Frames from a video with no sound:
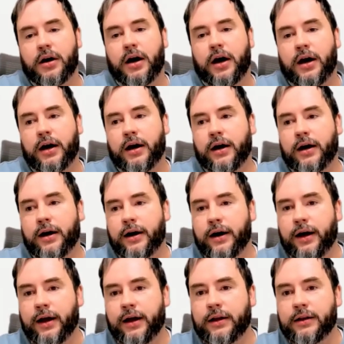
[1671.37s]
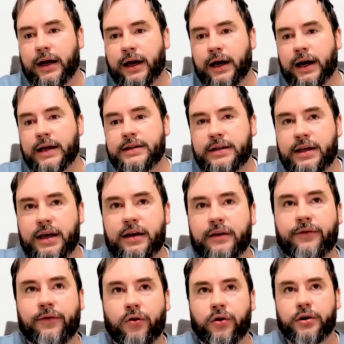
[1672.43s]
And I think
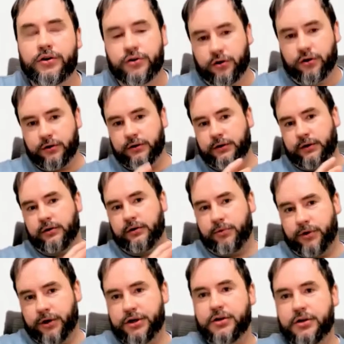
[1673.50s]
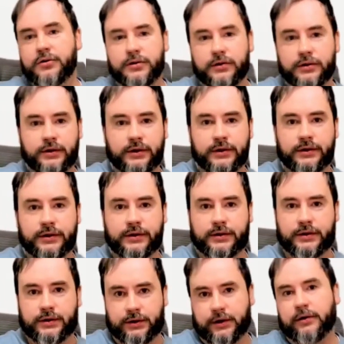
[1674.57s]
for internal collaboration, there is
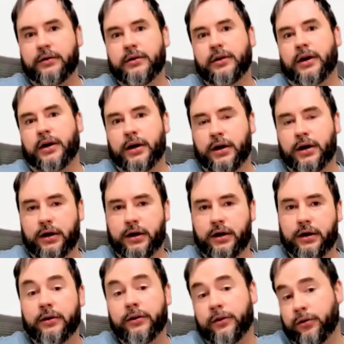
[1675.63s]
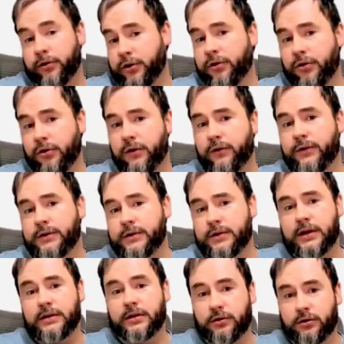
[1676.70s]
still a learning curve. It's
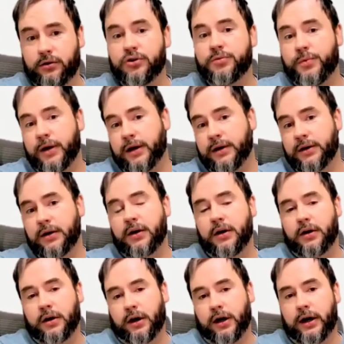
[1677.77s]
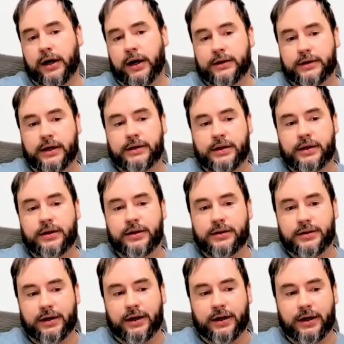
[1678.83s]
not that huge, but I think it's